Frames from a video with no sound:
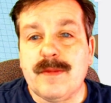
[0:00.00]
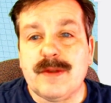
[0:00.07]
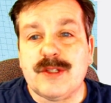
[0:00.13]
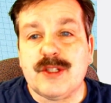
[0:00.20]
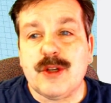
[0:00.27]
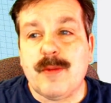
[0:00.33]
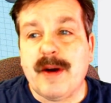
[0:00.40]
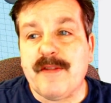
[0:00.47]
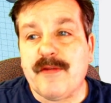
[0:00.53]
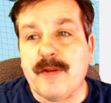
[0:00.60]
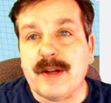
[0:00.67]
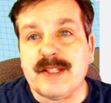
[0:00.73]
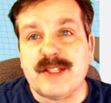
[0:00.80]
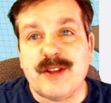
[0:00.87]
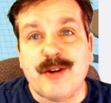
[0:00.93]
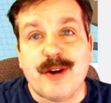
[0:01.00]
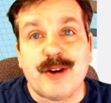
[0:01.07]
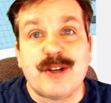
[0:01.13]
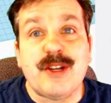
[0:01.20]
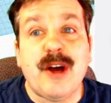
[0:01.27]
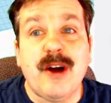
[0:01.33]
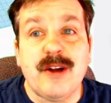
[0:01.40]
So my friends, there are
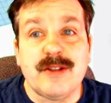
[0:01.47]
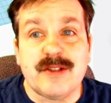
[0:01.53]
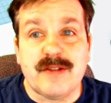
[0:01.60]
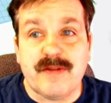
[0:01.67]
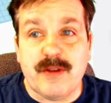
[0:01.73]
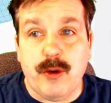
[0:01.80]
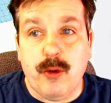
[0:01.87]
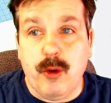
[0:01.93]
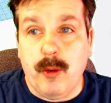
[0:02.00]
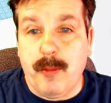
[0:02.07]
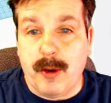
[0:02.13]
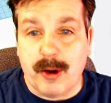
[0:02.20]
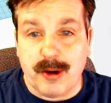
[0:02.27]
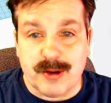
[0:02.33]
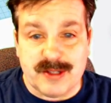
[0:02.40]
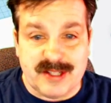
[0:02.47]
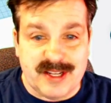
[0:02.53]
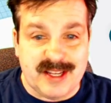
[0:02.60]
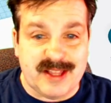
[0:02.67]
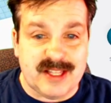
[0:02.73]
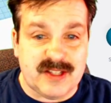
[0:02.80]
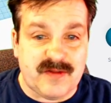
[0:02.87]
tons of cool parts
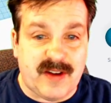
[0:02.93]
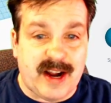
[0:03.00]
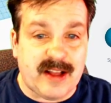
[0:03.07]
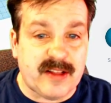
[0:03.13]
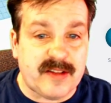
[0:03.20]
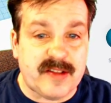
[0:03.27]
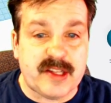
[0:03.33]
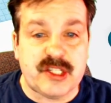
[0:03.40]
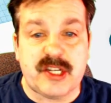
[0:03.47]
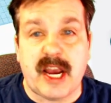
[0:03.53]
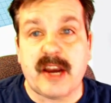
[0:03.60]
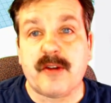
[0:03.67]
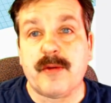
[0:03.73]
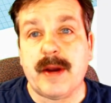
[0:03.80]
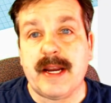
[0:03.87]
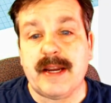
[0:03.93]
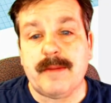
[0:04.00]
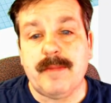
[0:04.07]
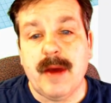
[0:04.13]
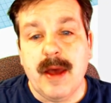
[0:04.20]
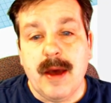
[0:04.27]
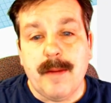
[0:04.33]
in this violin that Jack
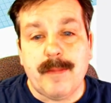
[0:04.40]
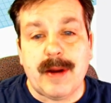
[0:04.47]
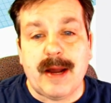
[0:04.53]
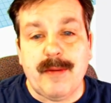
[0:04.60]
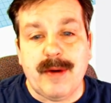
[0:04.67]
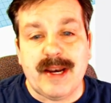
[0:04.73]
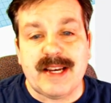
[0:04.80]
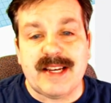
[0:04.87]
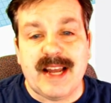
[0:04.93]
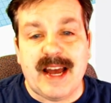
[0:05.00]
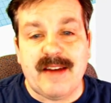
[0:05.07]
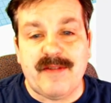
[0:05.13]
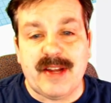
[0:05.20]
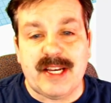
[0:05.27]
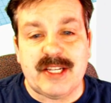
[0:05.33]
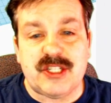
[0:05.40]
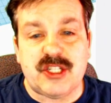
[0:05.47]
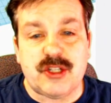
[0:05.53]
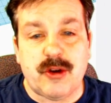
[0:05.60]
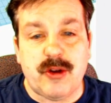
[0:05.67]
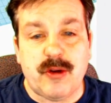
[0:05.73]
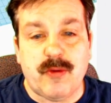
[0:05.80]
created, but I want to dive in and
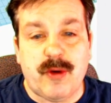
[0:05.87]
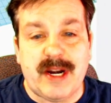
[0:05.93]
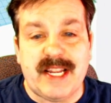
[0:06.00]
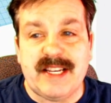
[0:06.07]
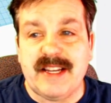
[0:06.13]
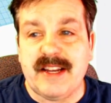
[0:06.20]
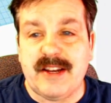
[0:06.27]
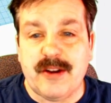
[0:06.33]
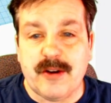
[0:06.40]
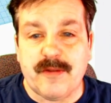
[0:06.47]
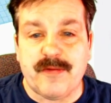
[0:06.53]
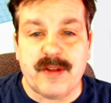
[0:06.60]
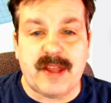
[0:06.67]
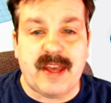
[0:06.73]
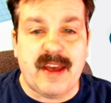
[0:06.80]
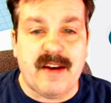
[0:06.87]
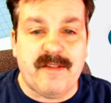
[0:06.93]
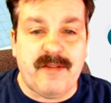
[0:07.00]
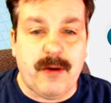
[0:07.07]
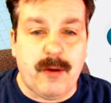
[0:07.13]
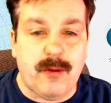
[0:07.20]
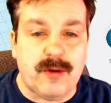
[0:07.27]
show you what he did here for the
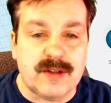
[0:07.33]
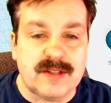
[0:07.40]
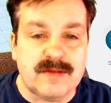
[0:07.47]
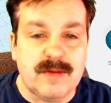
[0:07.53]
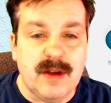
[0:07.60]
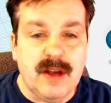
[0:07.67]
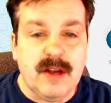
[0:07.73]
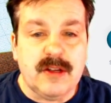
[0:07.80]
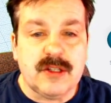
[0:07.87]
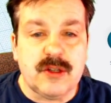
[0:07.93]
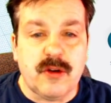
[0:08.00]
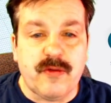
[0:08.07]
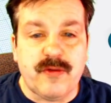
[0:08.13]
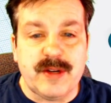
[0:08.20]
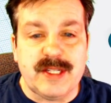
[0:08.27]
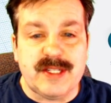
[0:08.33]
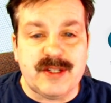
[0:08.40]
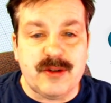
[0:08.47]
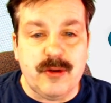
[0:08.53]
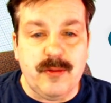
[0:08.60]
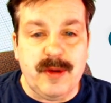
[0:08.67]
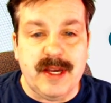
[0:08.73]
F-holes. So if we
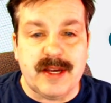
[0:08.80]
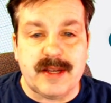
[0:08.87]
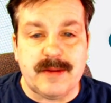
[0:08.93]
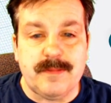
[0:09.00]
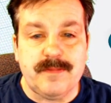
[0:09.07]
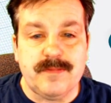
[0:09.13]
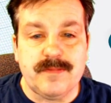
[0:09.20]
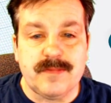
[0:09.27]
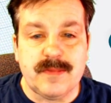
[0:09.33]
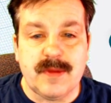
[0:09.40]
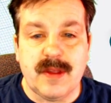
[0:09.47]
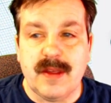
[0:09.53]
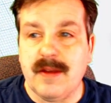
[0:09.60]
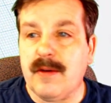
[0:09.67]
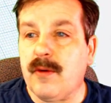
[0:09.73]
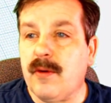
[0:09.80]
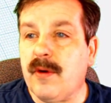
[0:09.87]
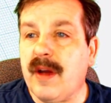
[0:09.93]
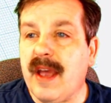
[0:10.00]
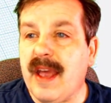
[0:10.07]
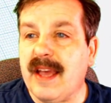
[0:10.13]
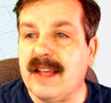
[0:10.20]
zoom in,
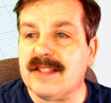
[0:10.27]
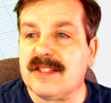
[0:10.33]
and